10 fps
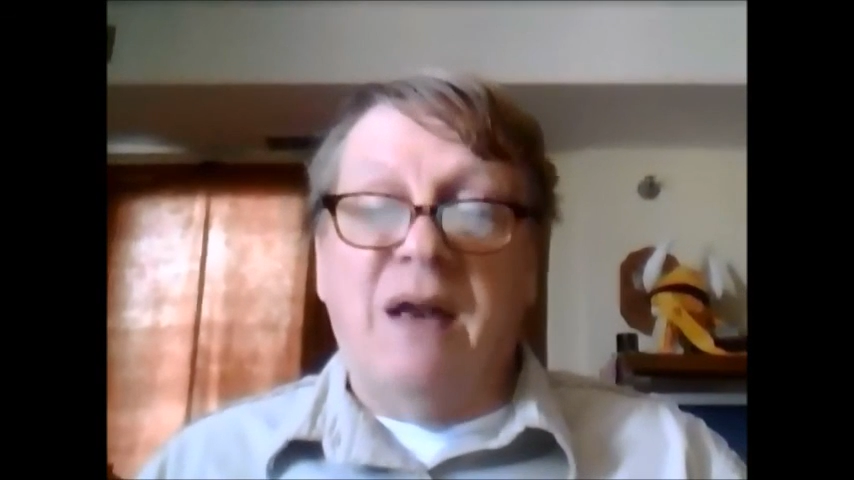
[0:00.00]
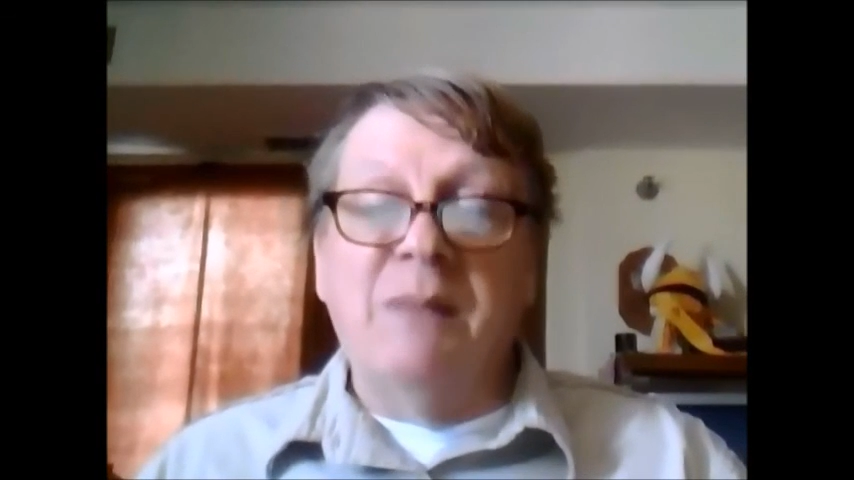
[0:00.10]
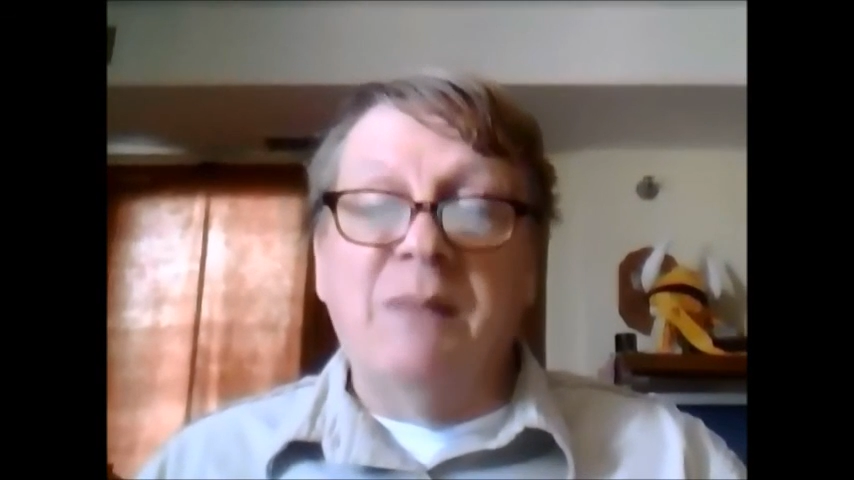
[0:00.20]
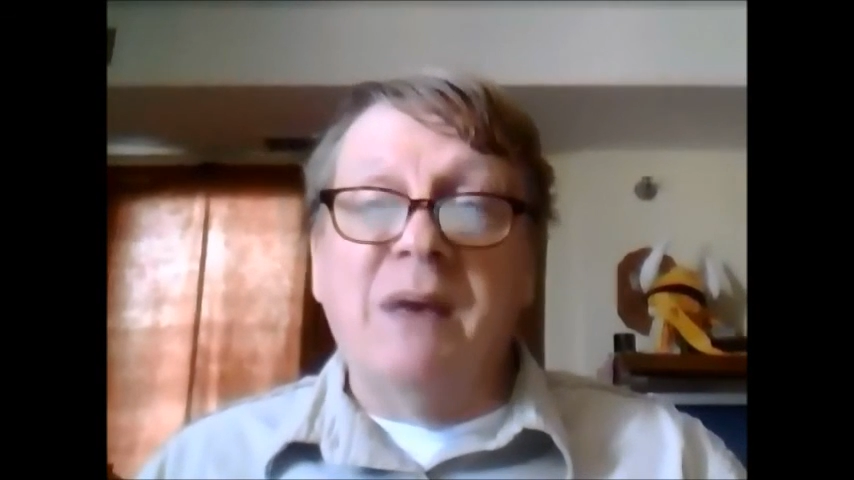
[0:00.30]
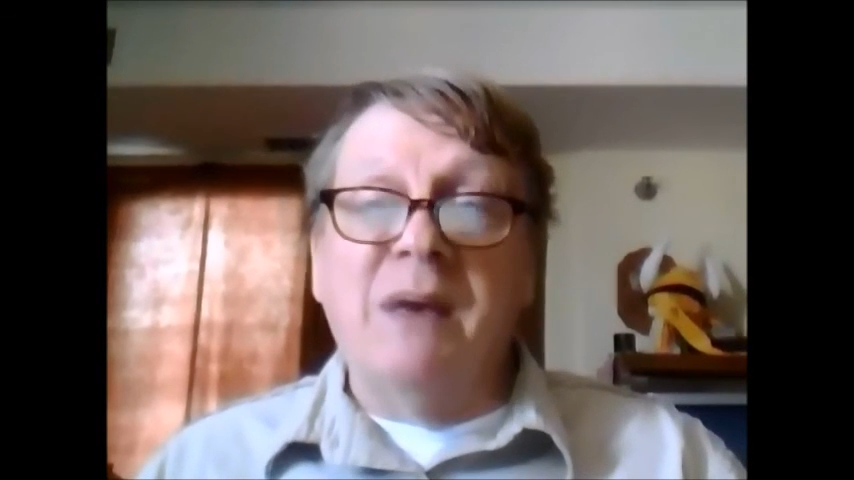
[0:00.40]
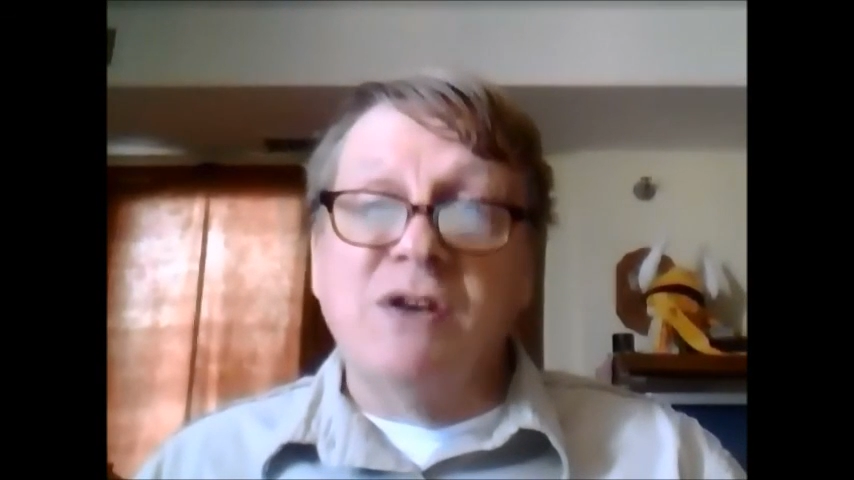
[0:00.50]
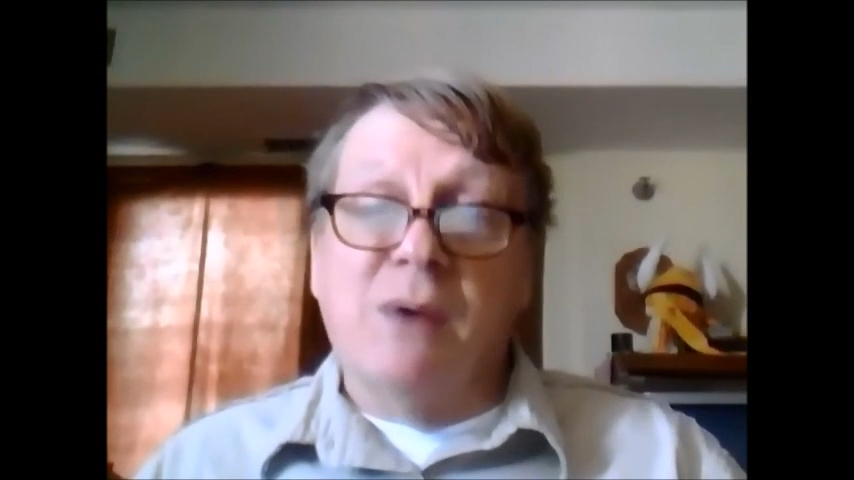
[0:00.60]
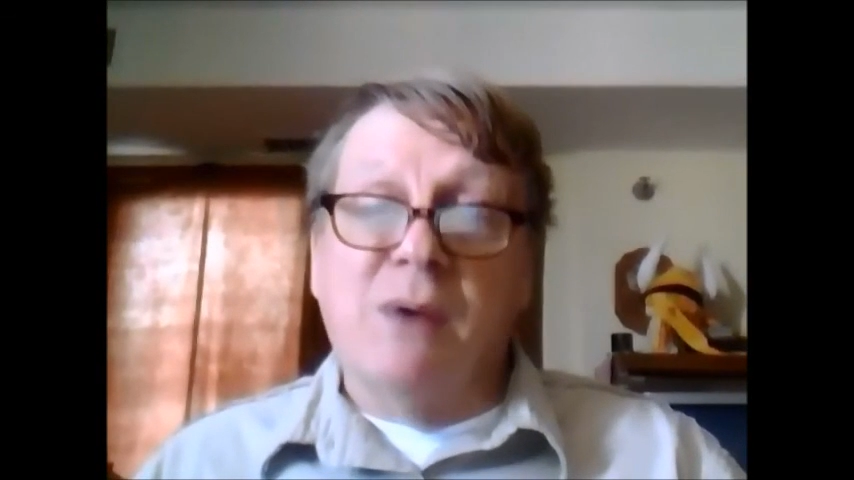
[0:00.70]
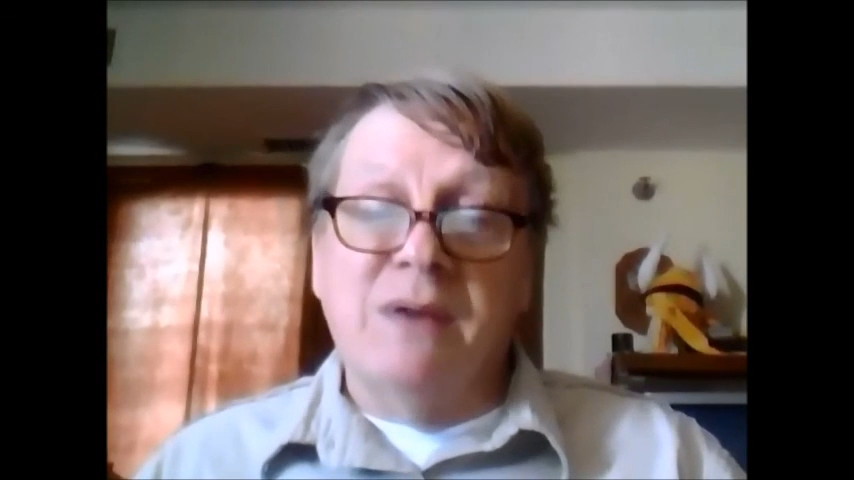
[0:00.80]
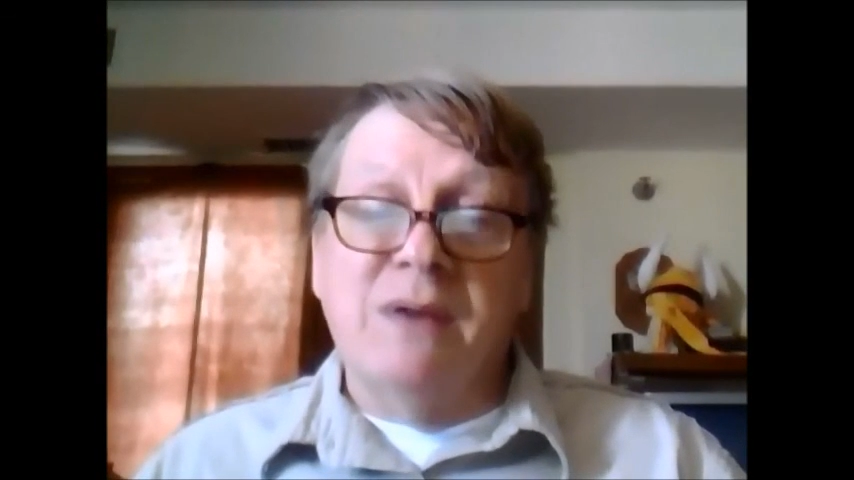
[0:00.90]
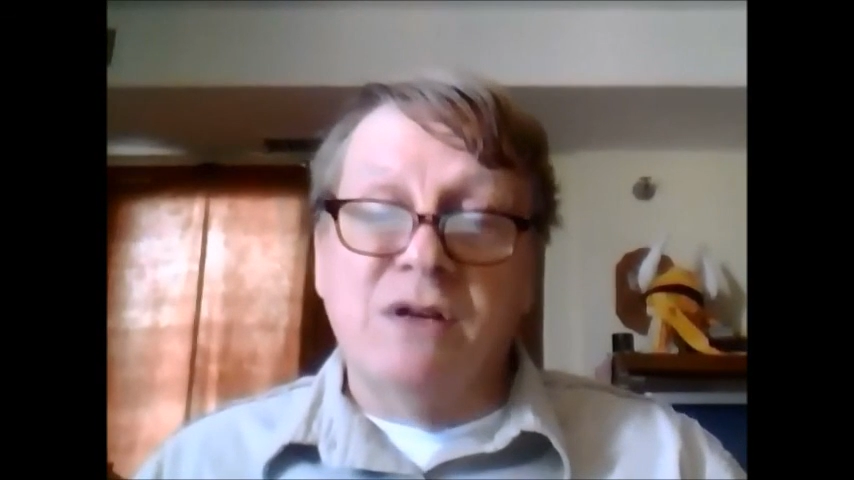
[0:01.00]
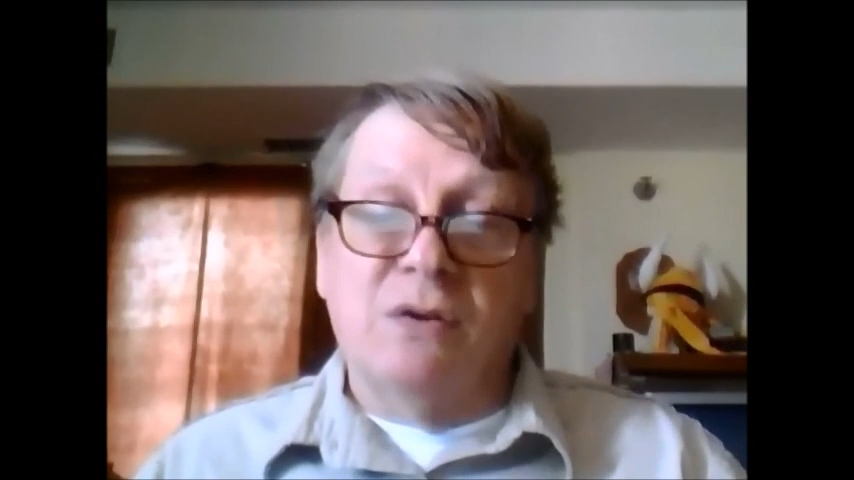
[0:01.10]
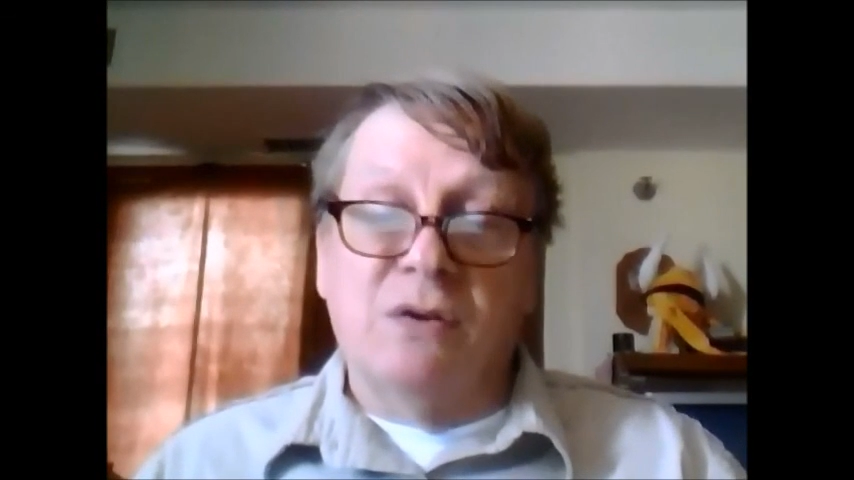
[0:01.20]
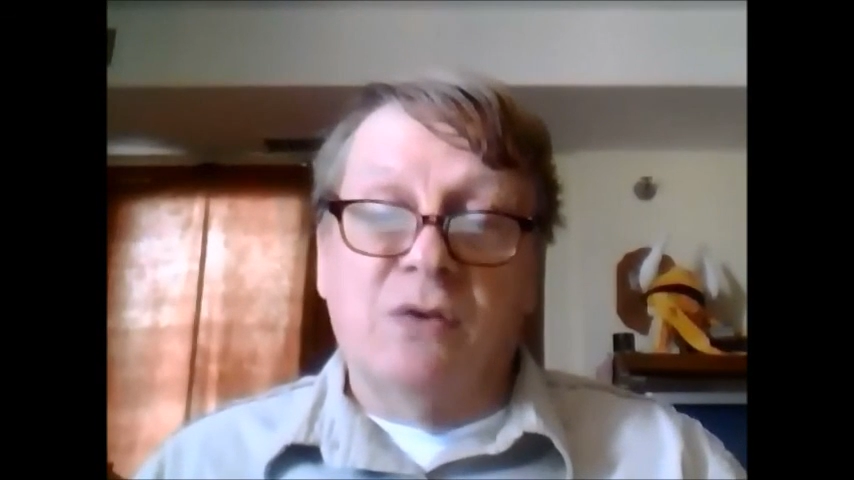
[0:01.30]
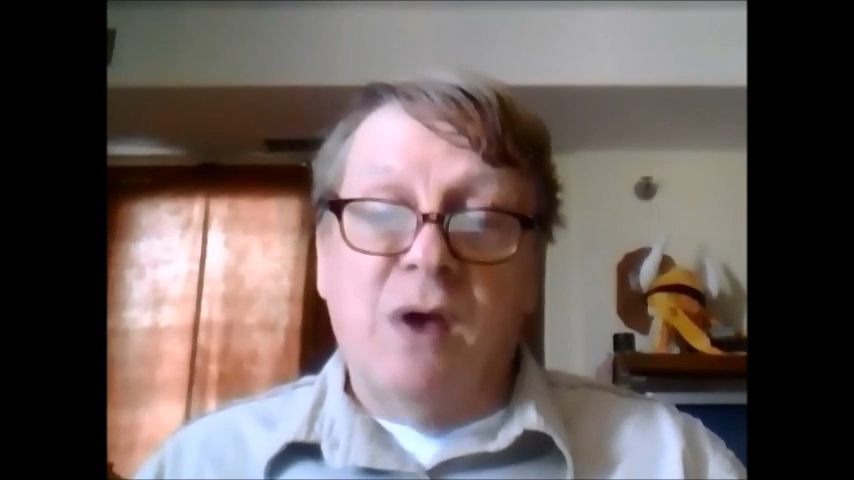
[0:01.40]
and debate you on the
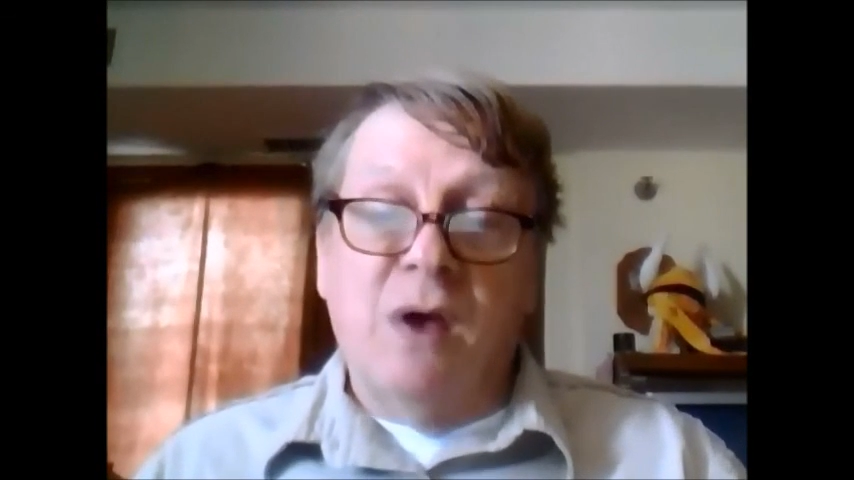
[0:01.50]
issues